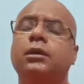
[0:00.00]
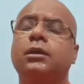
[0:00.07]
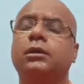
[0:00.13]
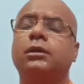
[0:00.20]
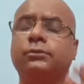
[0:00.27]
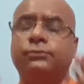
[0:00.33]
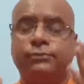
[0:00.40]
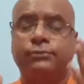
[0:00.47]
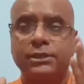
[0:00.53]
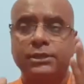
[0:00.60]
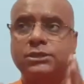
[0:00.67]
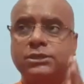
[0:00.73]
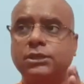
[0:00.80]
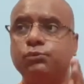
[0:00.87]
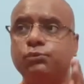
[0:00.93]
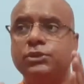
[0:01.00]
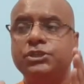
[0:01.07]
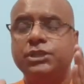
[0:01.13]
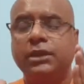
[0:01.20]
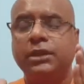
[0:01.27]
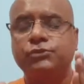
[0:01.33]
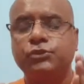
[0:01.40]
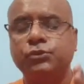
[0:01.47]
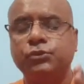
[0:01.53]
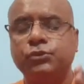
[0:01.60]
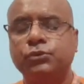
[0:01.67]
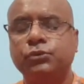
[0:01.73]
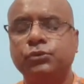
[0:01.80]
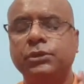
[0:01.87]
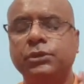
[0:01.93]
the first thing which I have to
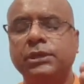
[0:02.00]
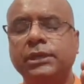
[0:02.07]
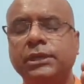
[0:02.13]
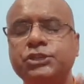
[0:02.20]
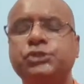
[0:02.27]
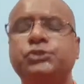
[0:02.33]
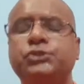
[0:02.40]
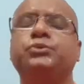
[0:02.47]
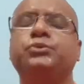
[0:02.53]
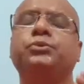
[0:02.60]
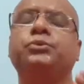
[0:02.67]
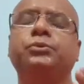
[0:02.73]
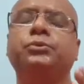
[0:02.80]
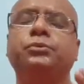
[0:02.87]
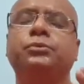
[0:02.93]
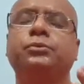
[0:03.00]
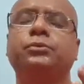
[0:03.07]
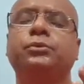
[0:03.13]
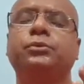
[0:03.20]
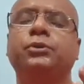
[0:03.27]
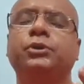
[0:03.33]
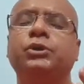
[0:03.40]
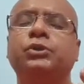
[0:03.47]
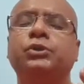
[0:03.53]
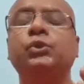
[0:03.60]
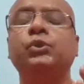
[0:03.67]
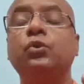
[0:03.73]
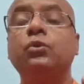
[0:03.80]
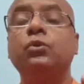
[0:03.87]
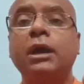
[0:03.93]
do is to
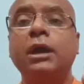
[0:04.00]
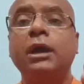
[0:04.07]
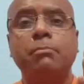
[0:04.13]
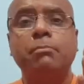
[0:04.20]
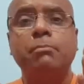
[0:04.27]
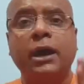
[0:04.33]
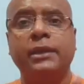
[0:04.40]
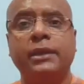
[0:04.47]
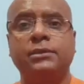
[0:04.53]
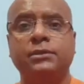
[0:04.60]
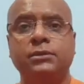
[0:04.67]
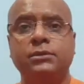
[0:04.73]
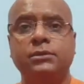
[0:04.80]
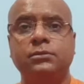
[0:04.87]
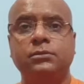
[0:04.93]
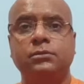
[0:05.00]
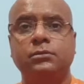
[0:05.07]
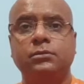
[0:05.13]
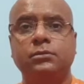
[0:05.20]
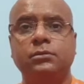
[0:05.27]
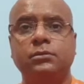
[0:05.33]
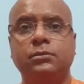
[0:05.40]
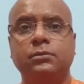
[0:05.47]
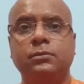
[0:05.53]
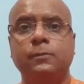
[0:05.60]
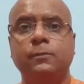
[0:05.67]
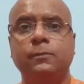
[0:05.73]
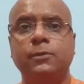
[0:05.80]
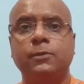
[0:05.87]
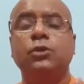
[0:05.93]
know my mind,
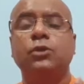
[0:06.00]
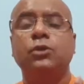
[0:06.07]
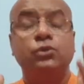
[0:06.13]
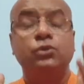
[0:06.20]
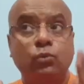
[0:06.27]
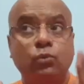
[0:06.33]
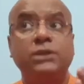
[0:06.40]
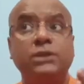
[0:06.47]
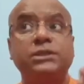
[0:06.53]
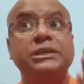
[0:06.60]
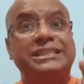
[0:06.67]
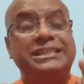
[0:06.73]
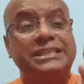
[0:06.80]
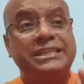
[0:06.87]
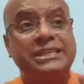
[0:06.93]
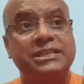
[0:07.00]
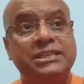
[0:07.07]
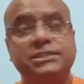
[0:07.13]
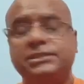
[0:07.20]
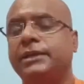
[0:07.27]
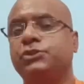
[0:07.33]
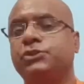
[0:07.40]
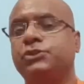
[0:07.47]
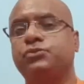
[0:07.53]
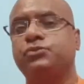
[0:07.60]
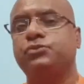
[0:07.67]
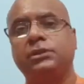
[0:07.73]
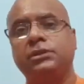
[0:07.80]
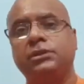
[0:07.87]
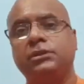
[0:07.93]
know what it is
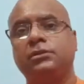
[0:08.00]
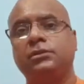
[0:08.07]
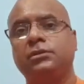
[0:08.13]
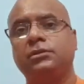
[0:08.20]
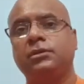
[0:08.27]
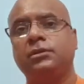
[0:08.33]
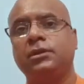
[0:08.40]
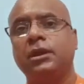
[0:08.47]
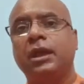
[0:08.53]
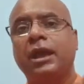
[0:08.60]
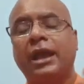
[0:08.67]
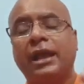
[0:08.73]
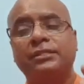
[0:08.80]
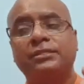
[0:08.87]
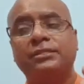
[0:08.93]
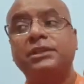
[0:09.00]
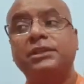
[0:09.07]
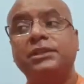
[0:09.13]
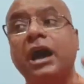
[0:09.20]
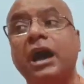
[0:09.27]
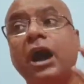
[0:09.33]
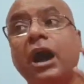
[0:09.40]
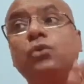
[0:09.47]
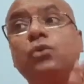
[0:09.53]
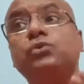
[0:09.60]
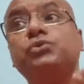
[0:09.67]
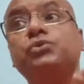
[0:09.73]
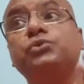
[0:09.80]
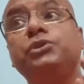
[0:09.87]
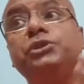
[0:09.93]
actually, and then
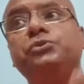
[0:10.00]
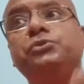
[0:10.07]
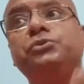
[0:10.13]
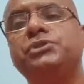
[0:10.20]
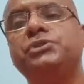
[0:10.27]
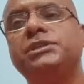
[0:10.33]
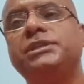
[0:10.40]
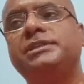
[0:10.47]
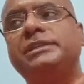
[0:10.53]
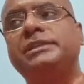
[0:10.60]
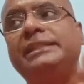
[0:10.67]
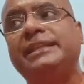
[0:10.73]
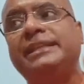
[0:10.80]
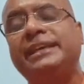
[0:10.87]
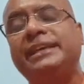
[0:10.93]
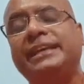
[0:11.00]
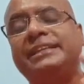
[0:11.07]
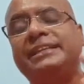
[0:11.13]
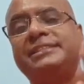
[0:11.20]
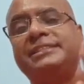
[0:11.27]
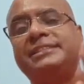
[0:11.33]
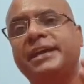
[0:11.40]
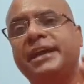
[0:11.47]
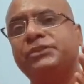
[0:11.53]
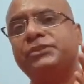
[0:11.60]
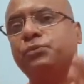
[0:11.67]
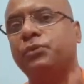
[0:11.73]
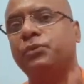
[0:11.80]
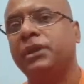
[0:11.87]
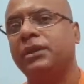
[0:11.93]
how to use it in the exact
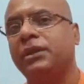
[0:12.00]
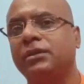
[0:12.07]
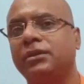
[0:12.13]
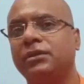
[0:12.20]
way